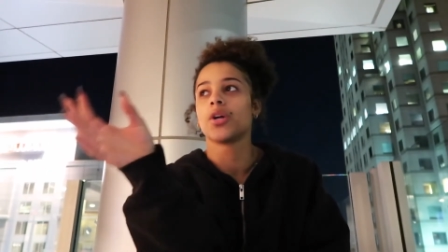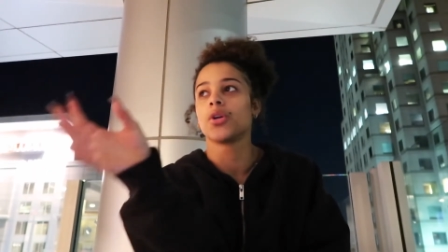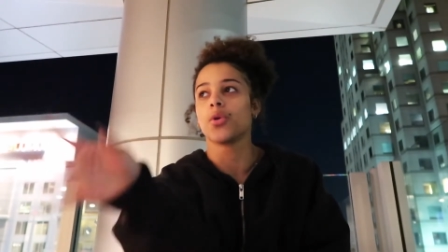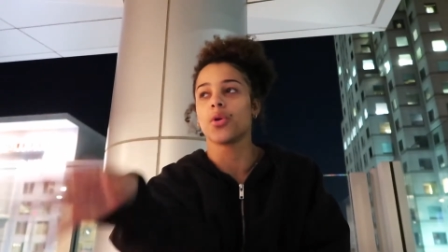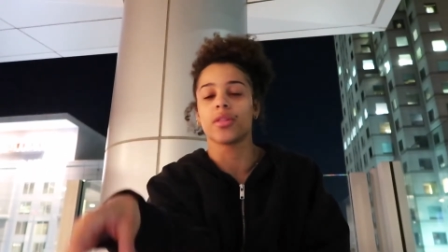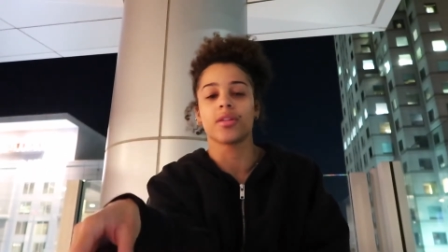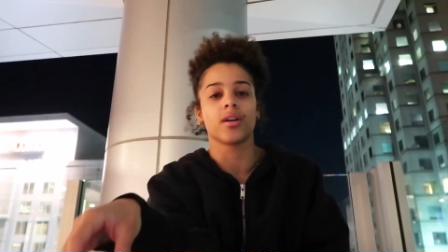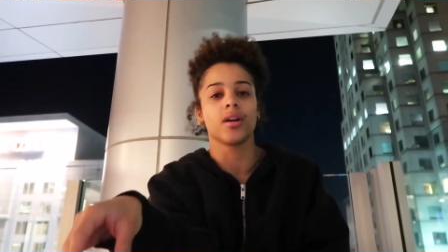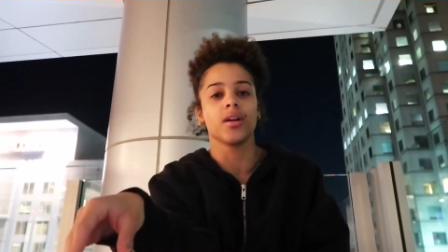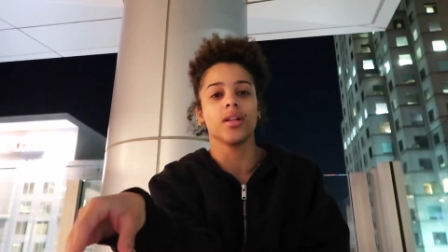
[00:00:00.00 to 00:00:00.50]

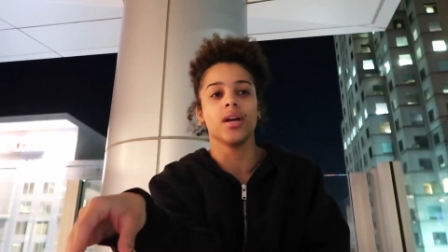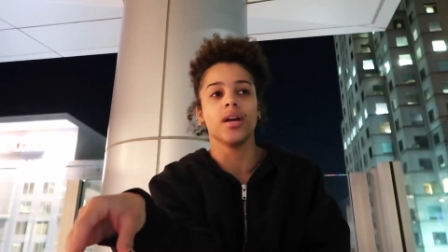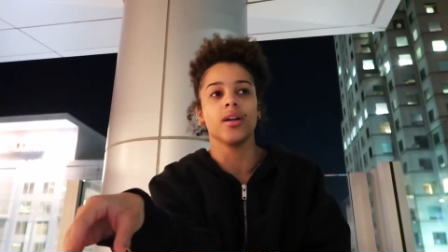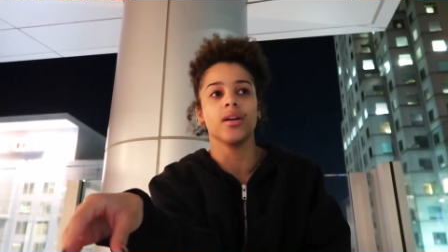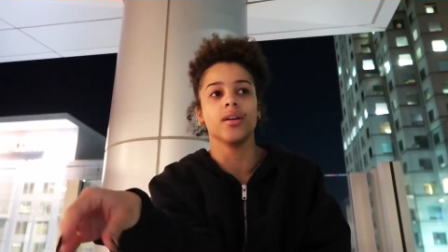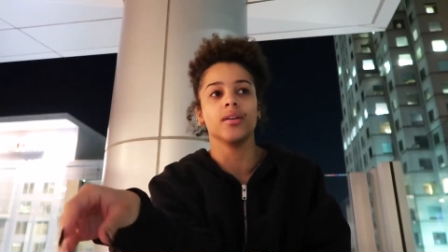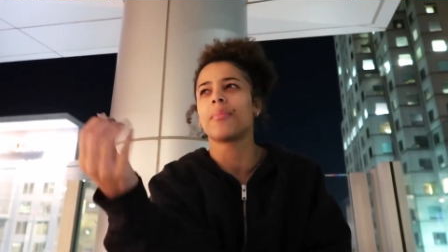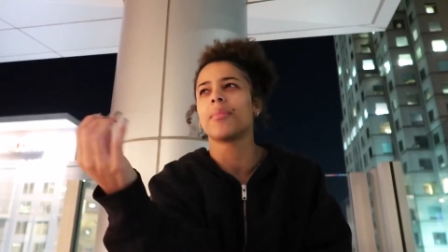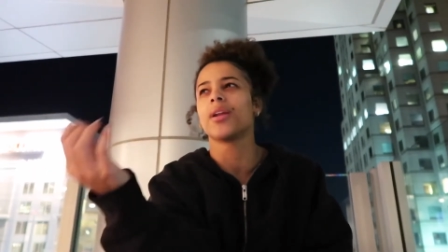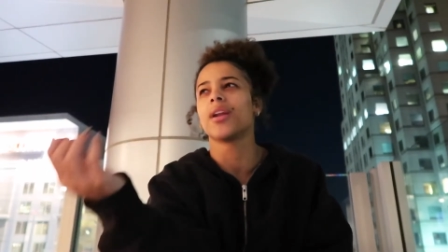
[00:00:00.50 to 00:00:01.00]
North
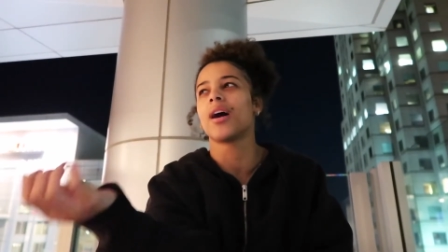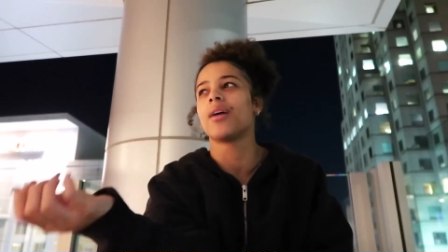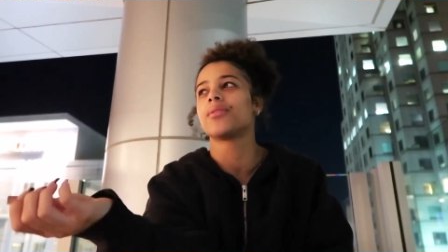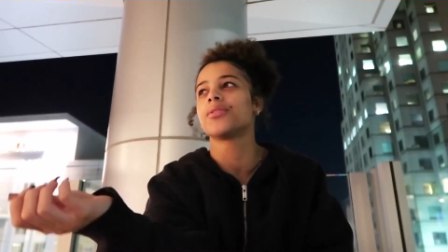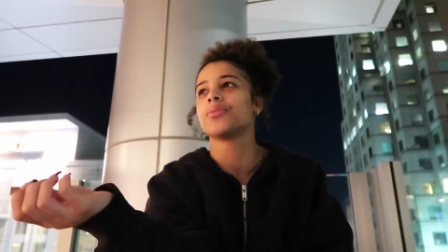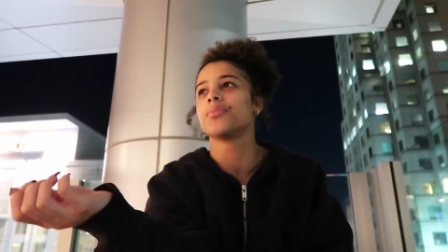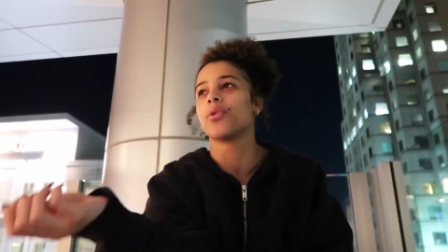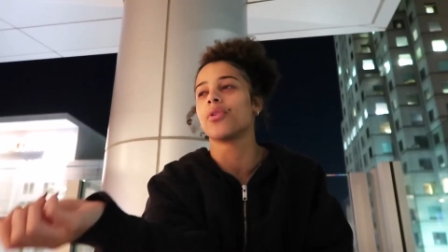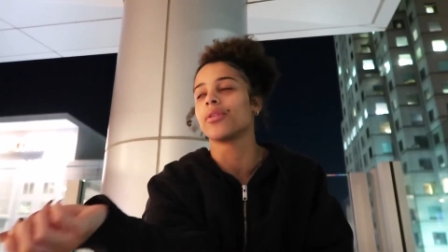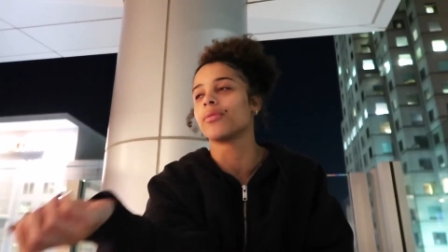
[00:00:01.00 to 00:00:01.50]
Carolina. I mean, I
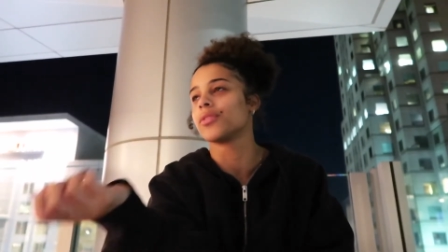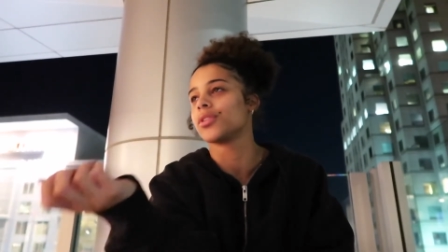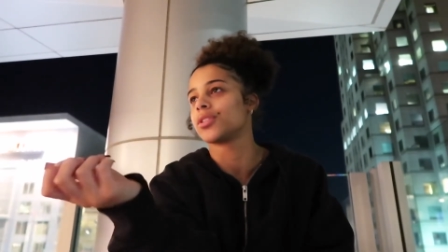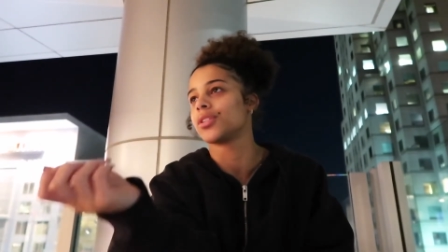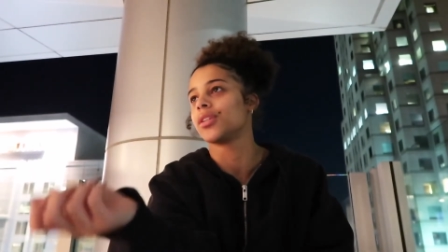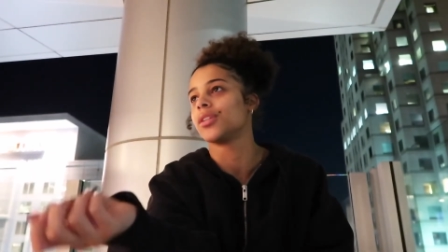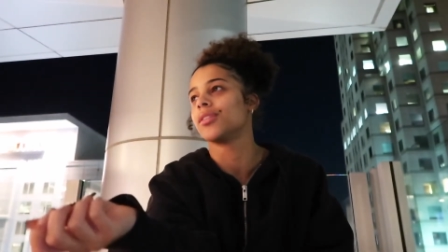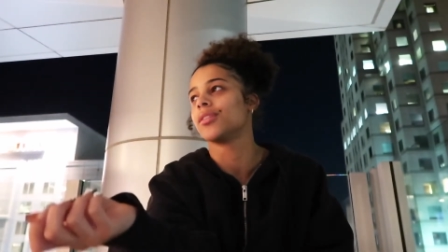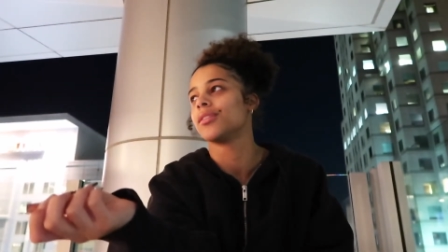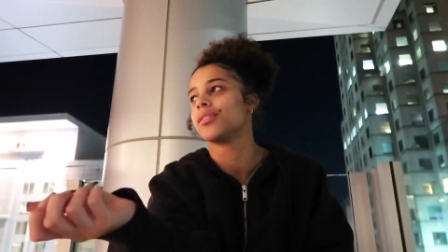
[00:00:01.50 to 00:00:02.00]
was born in
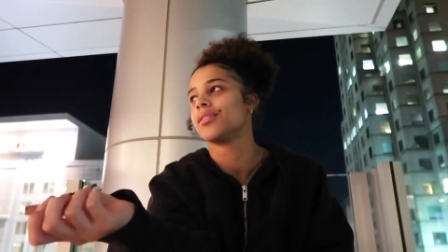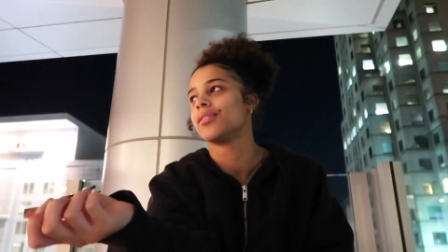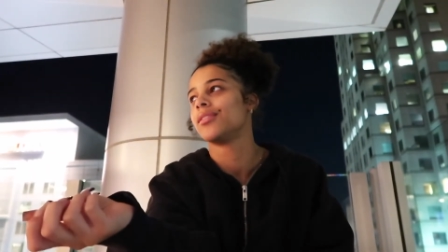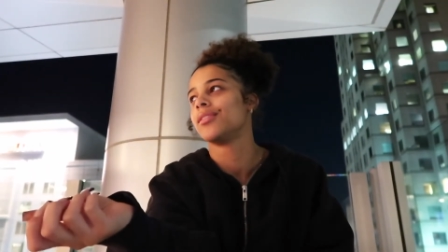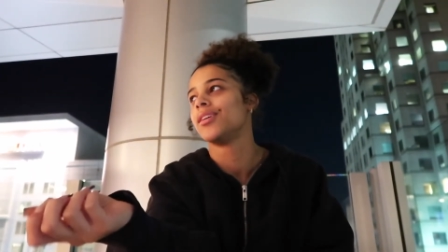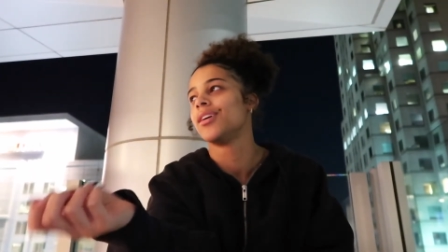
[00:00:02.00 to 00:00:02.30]
Virginia.